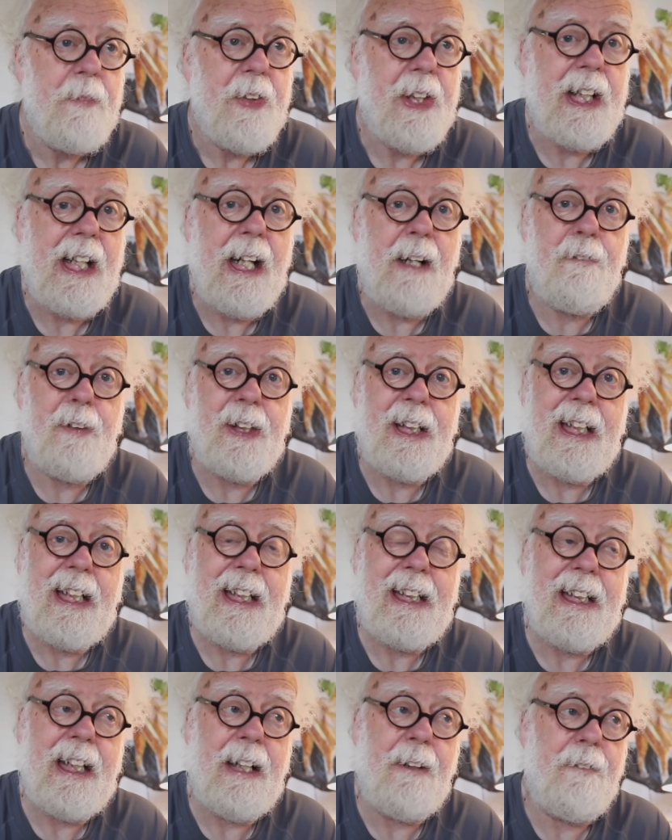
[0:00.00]
The
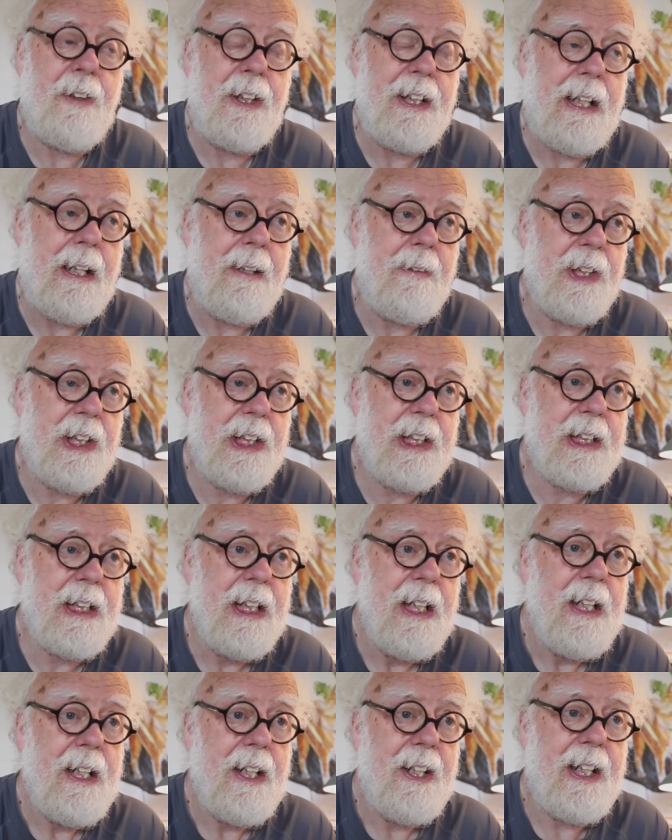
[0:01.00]
FAA have announced
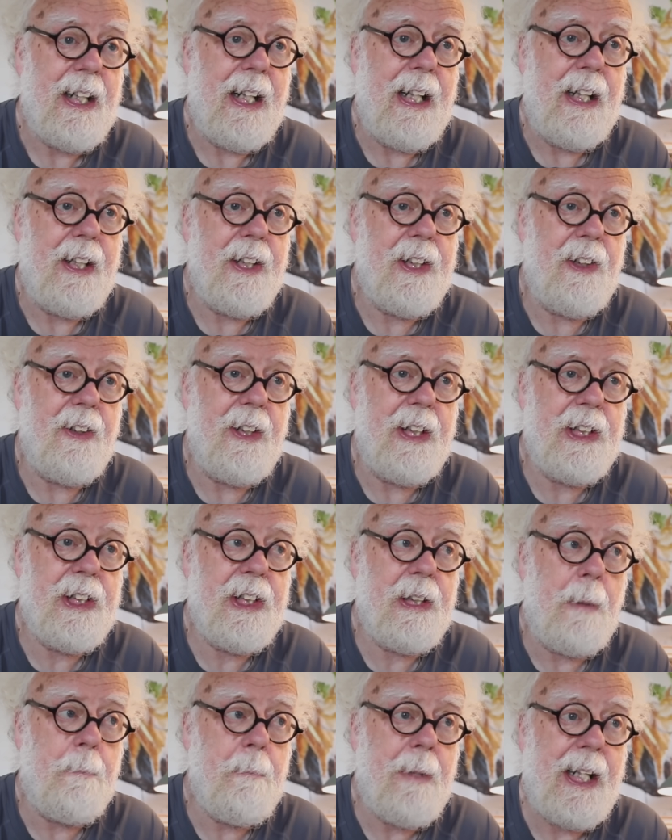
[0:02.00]
that there is
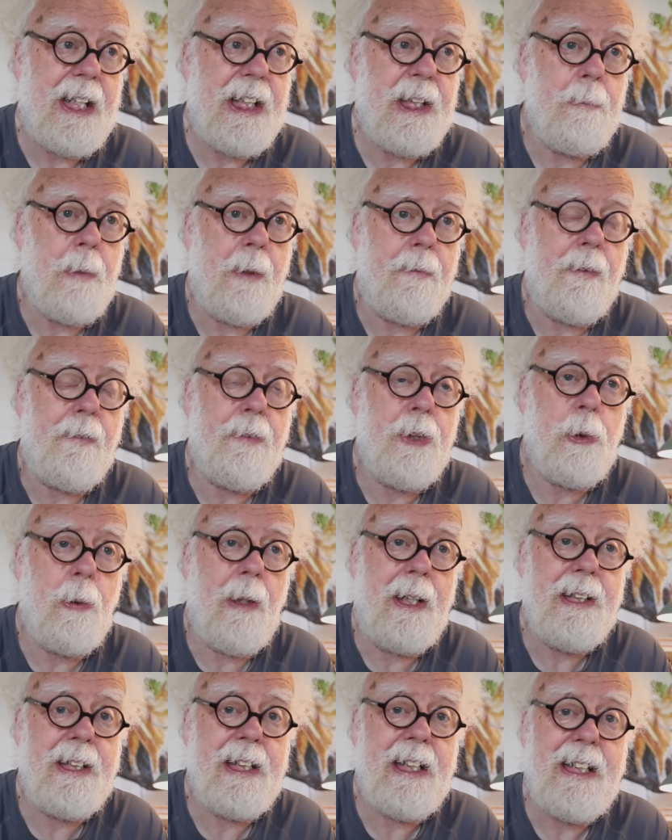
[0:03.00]
a maximum of
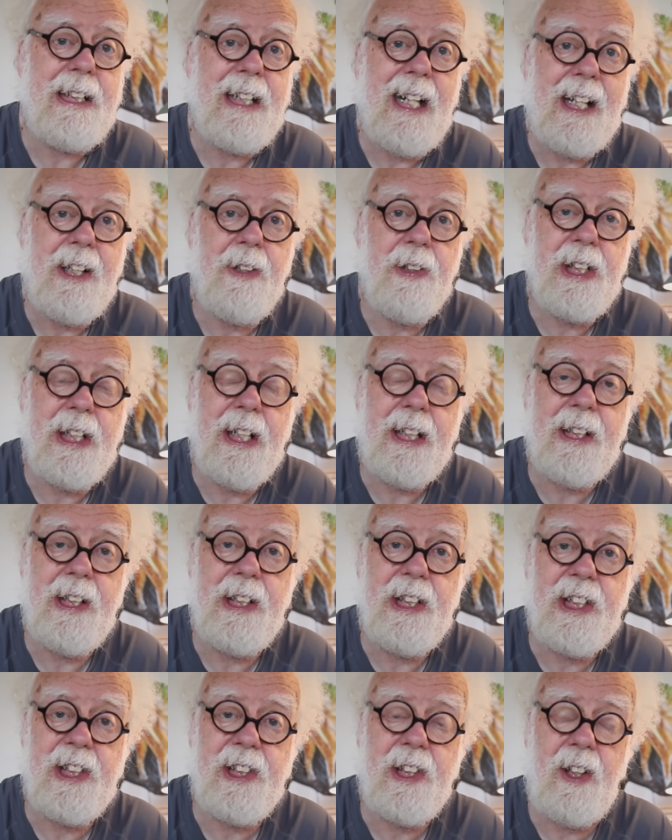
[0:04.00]
20
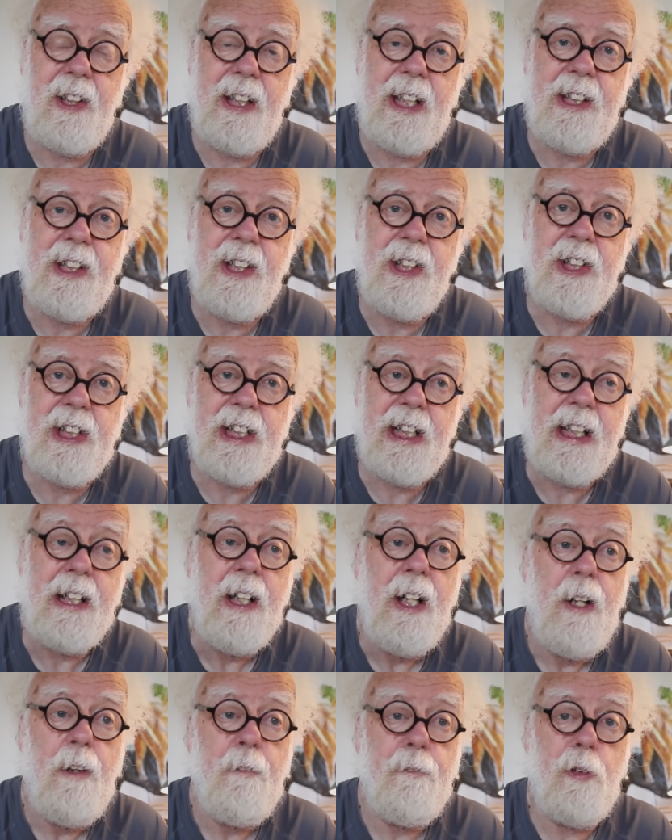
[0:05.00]
nanoseconds as a latency
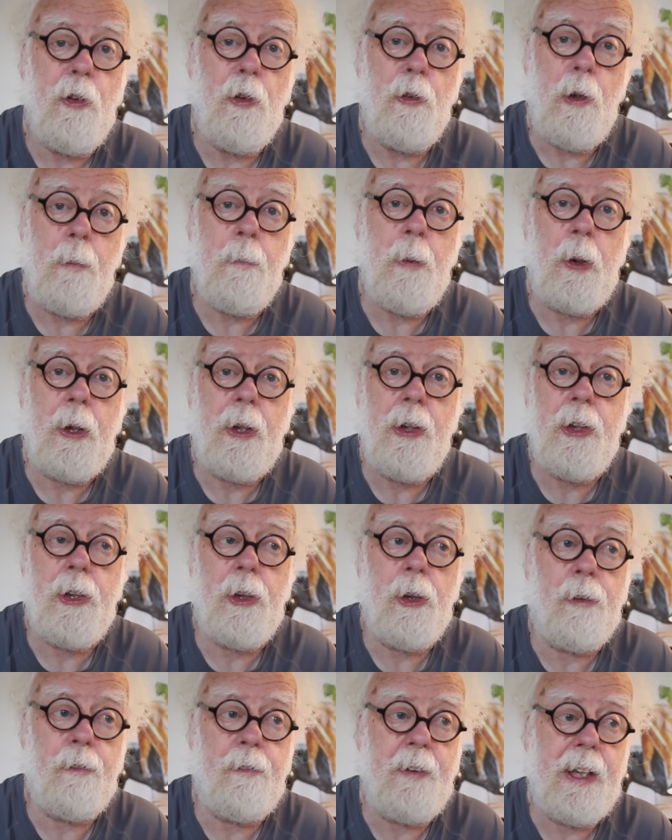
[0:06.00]
for remote
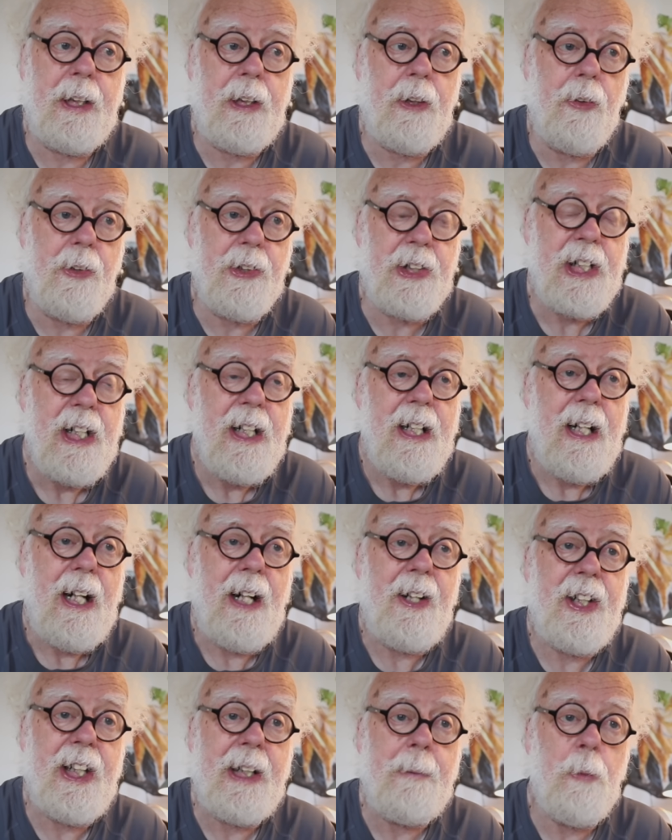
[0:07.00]
control vehicles.
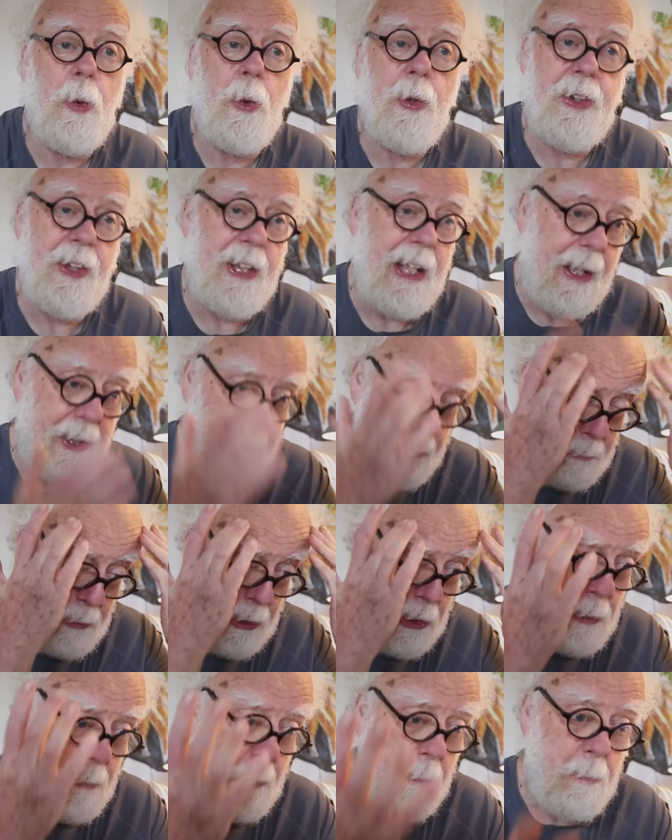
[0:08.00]
Anything more than that, the
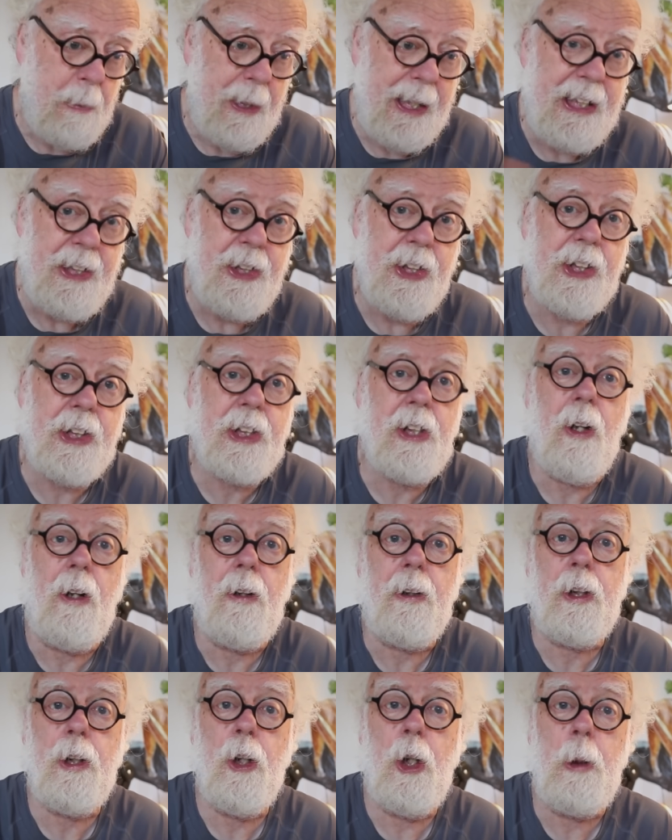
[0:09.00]
human brain just
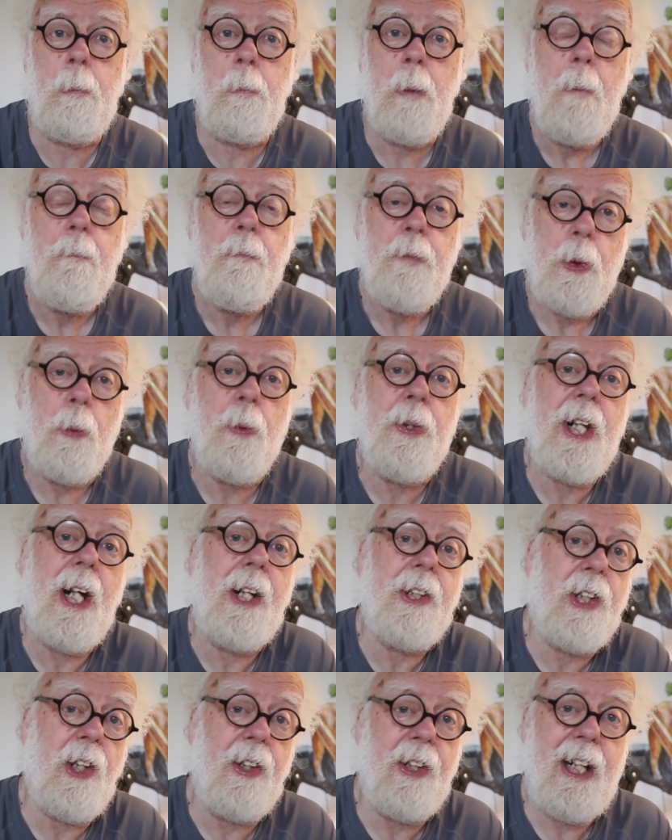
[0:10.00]
can't cope with
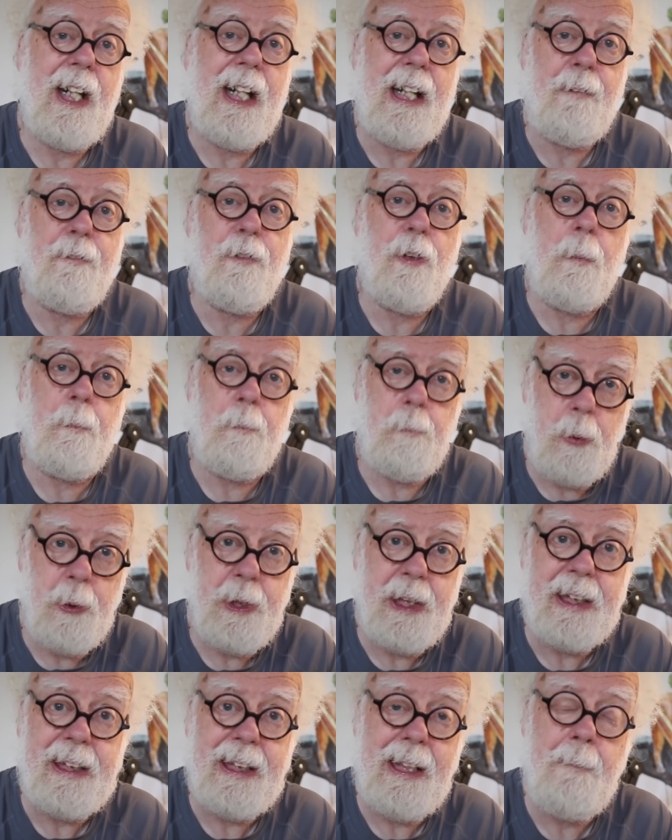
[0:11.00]
that delay from
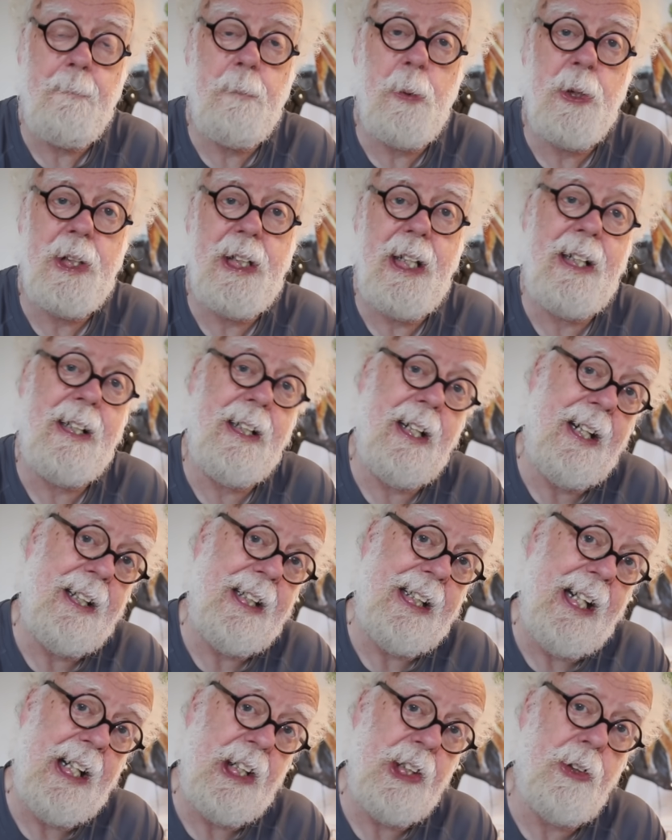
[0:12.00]
putting the input in and
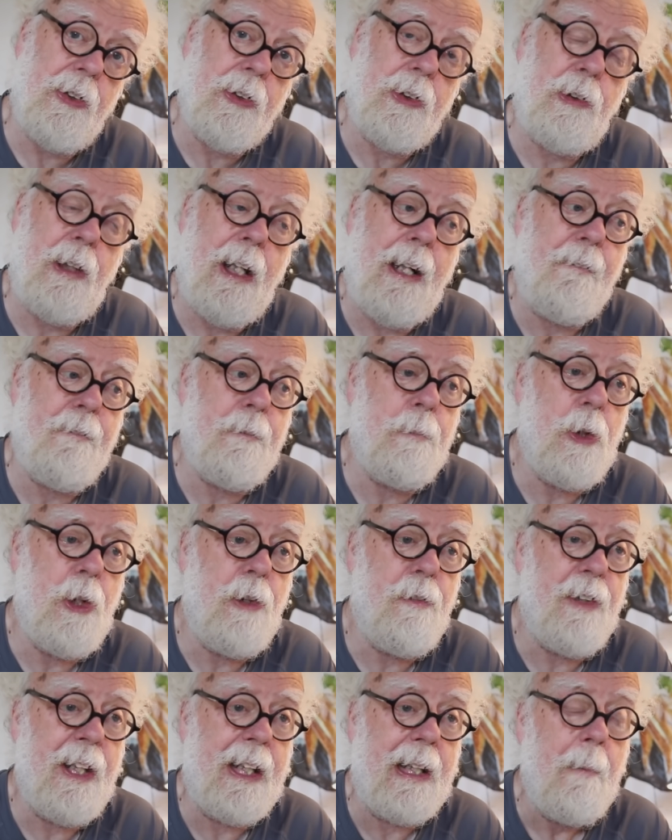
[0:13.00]
the actual craft
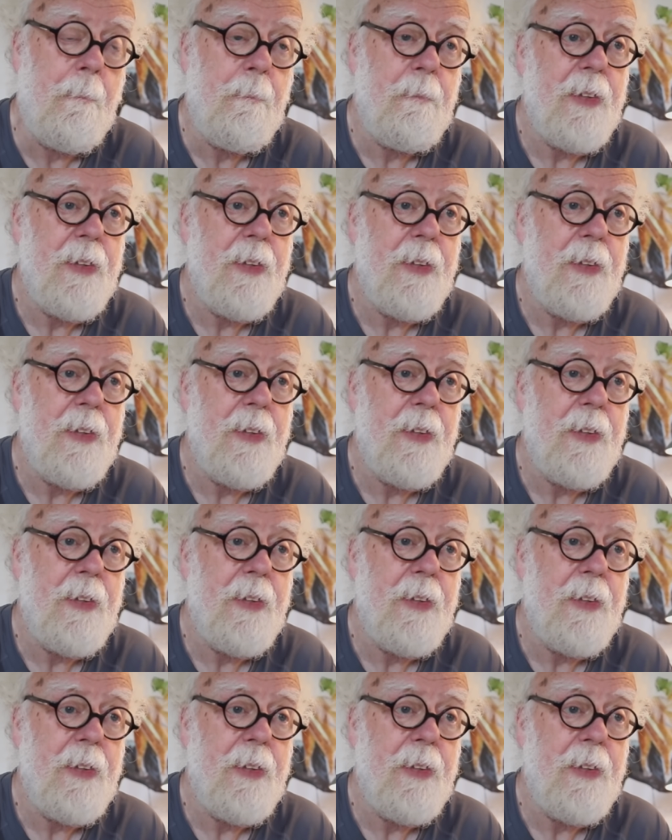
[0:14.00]
moving.